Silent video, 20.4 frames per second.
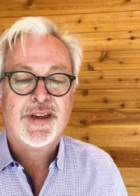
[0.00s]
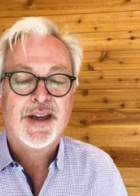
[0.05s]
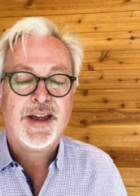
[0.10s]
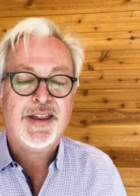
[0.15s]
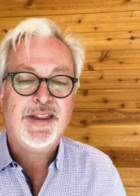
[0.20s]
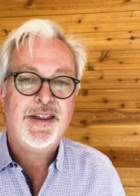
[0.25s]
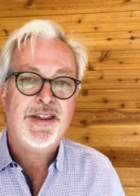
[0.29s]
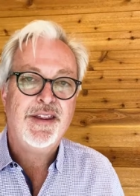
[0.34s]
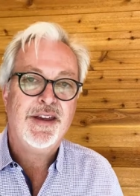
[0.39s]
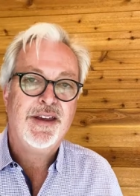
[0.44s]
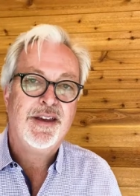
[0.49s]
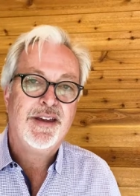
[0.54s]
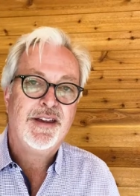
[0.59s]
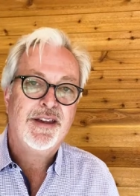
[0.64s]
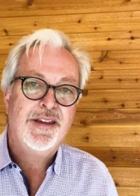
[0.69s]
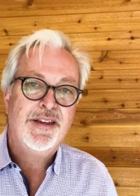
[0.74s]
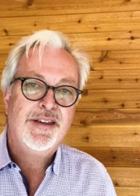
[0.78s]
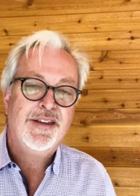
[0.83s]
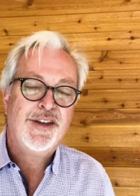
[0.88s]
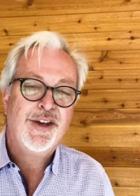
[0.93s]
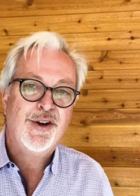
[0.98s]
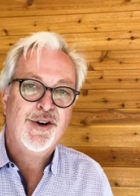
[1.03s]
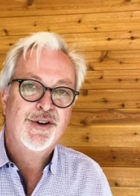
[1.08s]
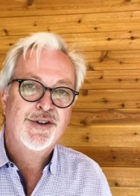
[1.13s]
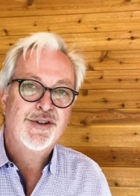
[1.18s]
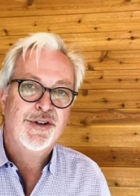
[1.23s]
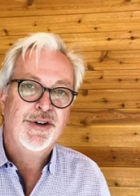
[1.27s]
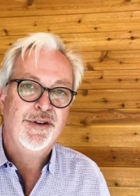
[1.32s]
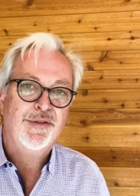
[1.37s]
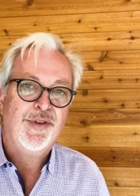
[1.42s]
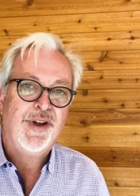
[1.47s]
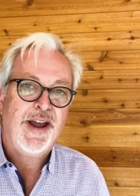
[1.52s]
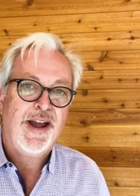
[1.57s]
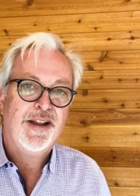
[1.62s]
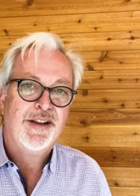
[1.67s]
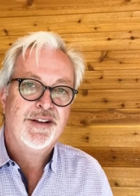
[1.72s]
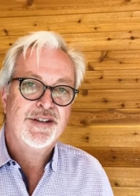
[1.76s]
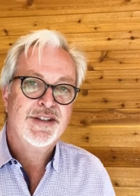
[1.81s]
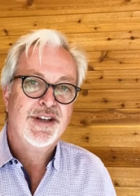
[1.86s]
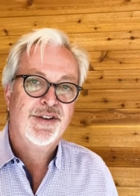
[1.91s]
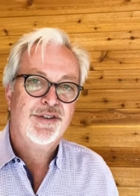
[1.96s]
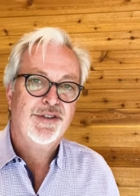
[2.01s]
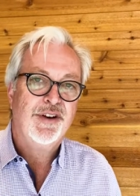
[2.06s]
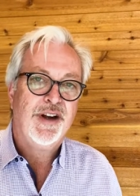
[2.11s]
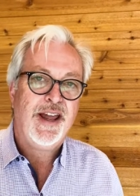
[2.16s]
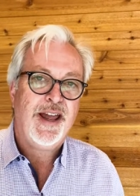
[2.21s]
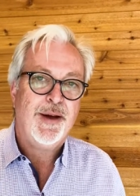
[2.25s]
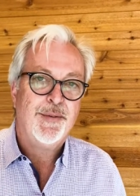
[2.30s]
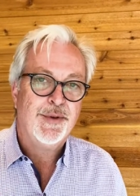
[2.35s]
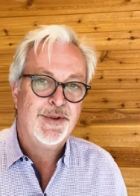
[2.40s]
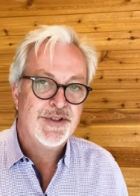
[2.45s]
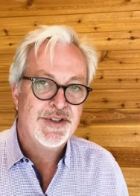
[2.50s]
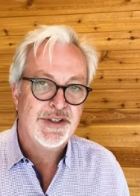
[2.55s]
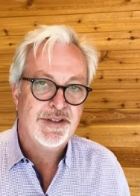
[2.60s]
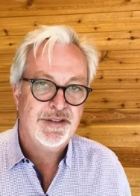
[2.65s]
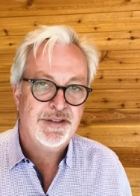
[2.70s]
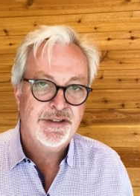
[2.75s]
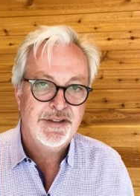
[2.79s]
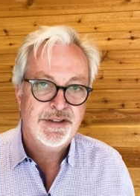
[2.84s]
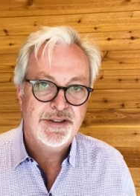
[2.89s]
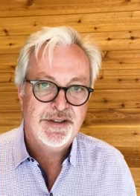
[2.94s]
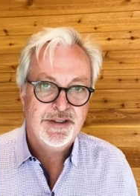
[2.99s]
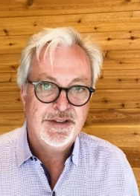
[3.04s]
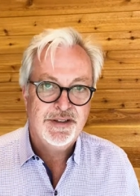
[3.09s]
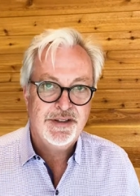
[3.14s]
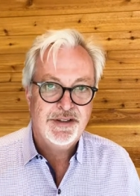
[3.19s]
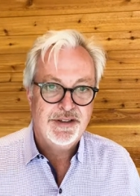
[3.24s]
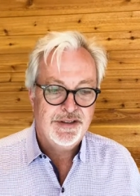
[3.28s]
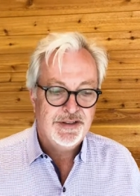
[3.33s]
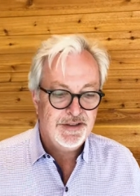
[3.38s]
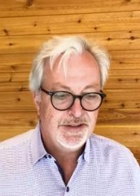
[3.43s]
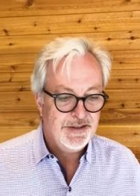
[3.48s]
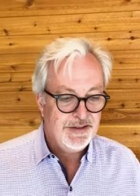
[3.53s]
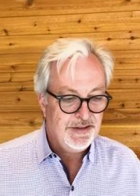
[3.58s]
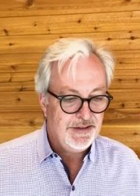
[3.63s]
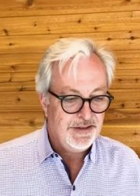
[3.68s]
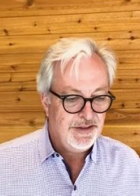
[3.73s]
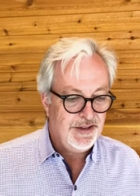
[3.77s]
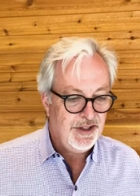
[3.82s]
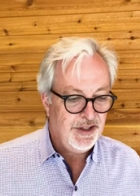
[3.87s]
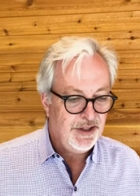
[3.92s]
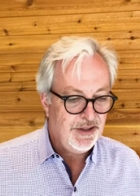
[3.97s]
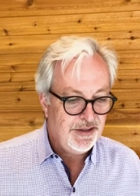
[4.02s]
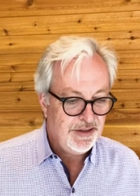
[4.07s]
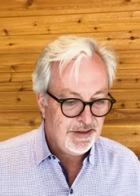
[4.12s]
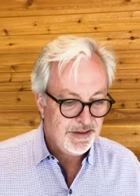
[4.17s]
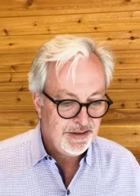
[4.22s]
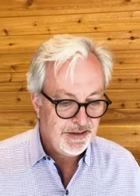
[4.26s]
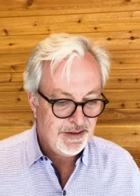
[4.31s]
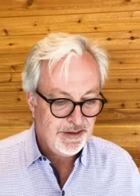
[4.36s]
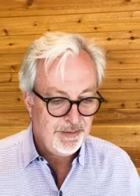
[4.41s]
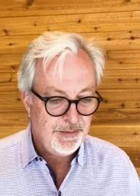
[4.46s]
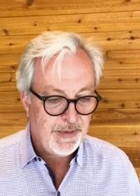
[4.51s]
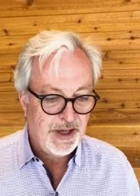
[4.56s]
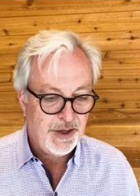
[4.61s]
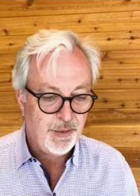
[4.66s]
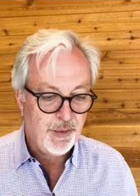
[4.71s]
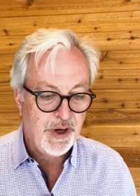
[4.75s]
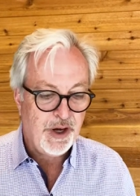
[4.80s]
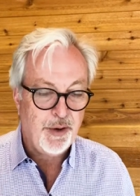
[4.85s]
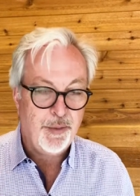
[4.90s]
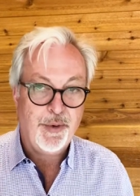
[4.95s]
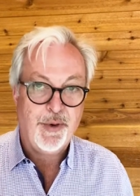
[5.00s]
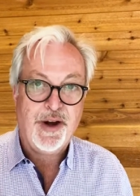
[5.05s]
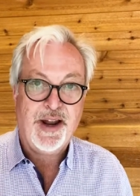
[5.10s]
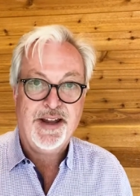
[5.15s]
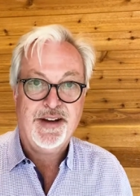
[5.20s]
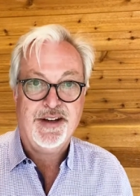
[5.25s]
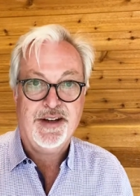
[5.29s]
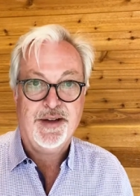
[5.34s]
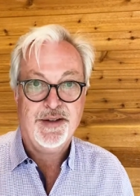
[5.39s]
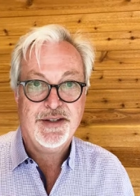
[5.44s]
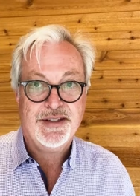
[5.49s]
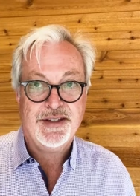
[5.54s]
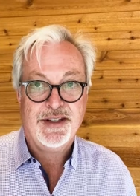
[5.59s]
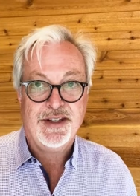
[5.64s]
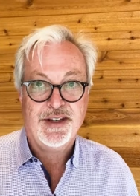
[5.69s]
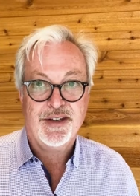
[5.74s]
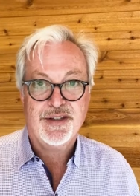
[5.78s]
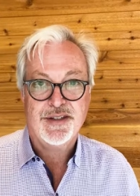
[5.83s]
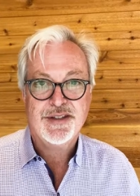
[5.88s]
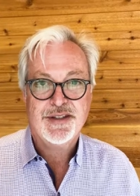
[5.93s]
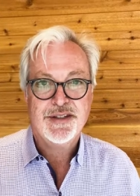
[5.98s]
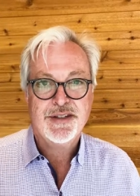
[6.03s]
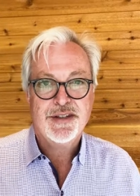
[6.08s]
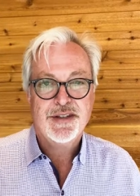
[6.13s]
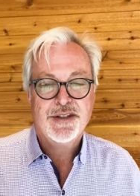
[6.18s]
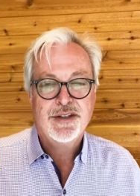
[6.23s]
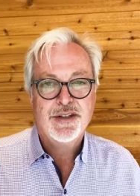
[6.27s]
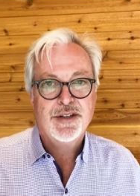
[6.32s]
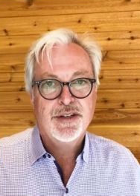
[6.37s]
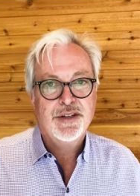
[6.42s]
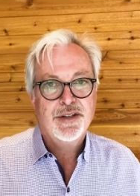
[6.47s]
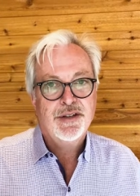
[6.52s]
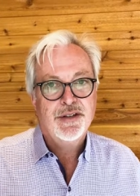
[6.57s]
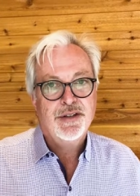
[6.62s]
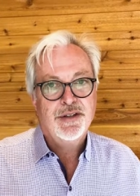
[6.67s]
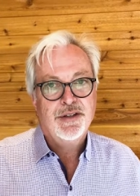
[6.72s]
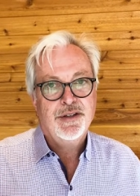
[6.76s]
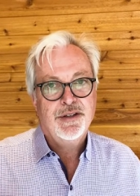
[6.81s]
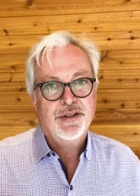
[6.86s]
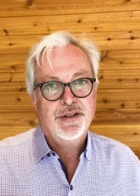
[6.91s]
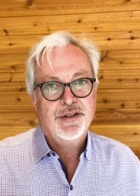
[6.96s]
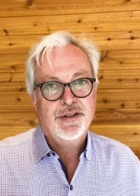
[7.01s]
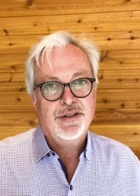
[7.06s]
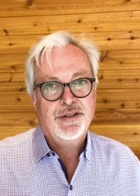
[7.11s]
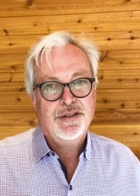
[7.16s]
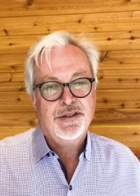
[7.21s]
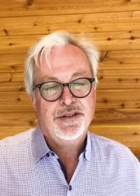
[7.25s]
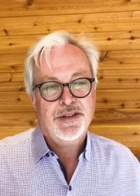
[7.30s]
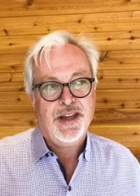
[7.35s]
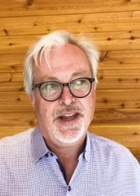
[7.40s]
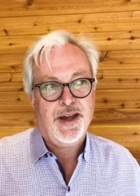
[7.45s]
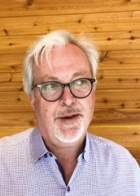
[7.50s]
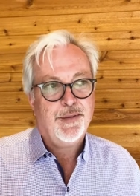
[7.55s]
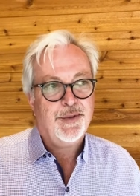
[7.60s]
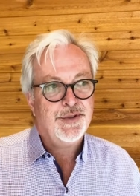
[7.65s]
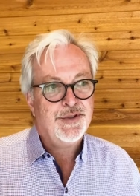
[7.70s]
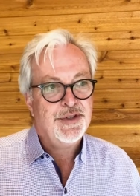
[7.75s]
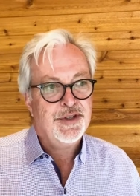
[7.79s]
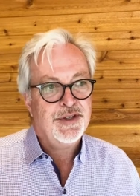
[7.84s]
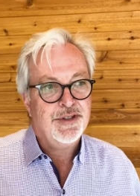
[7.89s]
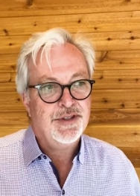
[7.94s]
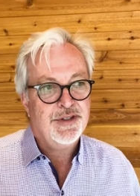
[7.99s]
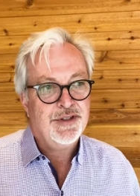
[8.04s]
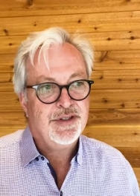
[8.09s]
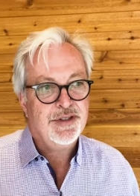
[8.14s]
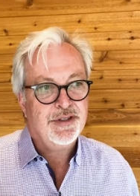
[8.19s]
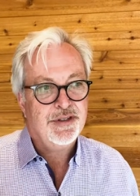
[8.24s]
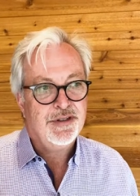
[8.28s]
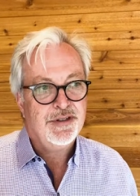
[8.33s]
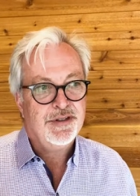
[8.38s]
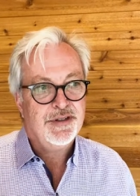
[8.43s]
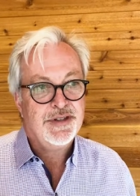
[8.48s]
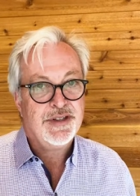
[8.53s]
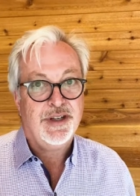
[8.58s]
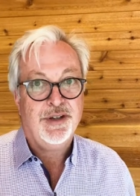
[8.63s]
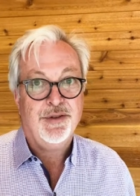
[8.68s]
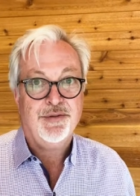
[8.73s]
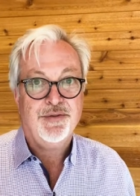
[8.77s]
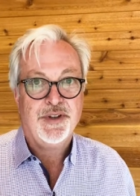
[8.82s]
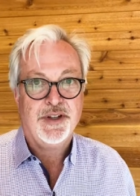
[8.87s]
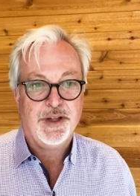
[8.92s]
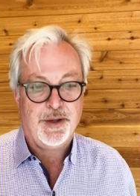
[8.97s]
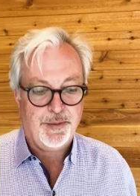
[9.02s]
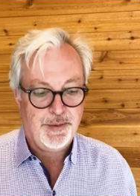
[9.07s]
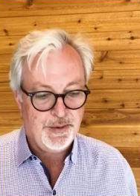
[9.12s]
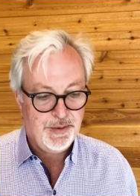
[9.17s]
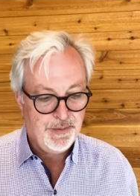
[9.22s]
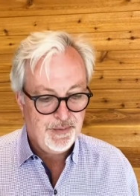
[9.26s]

And then the character of Alexander Hamilton, when Manuel Miranda sings to Hamilton's son, Philip.